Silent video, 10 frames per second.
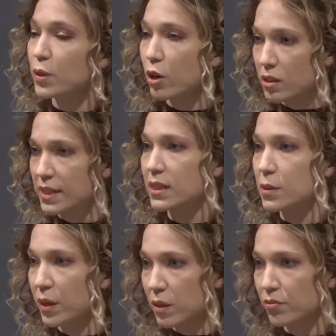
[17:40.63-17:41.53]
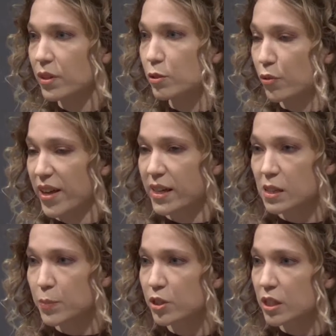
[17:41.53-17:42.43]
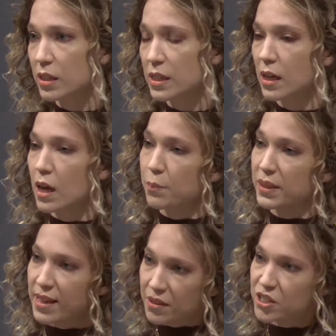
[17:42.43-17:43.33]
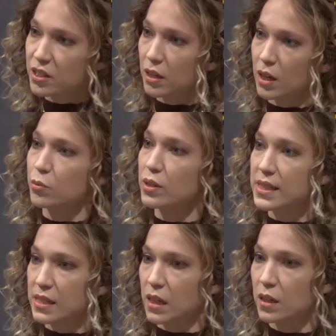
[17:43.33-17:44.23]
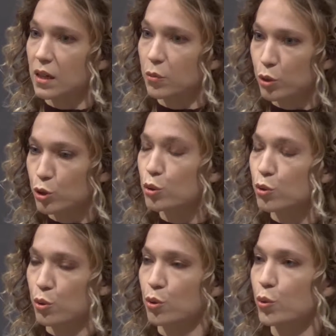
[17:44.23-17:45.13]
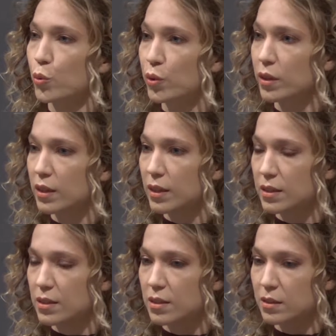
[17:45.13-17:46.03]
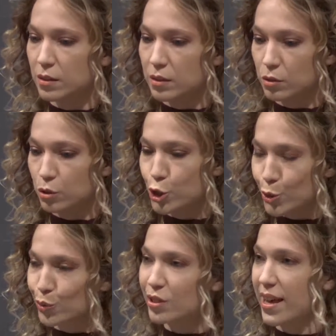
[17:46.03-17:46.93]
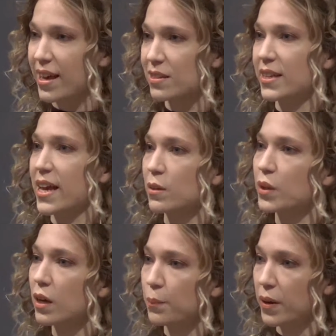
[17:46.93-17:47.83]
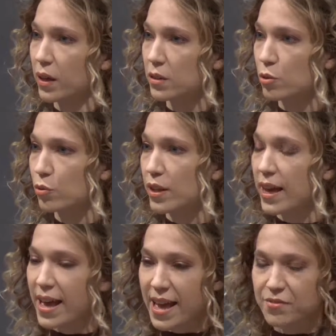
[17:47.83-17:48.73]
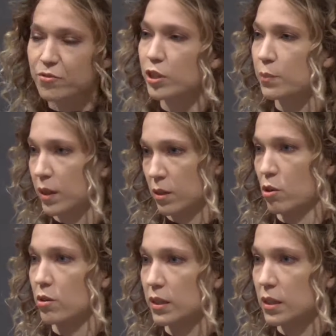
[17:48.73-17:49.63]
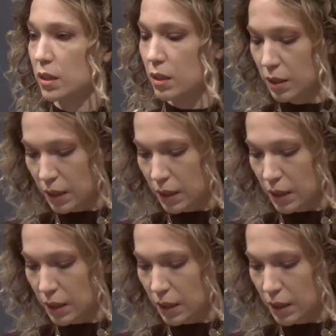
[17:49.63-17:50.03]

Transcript: because that's my field of expertise, but everything I will say, I want you to know it should and can be applied on every minority